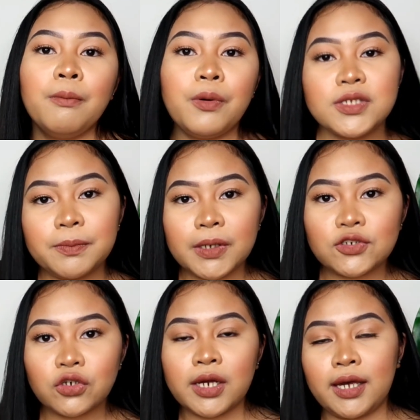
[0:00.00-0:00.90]
post a
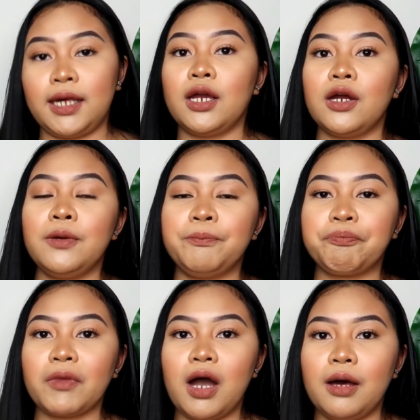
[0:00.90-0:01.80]
picture here
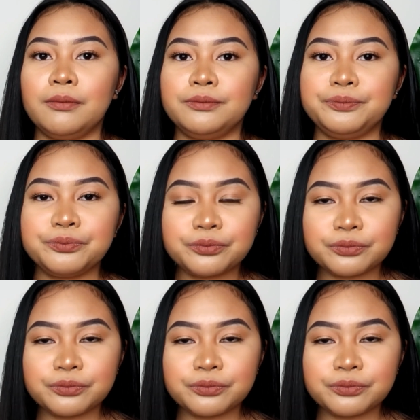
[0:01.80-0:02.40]
on,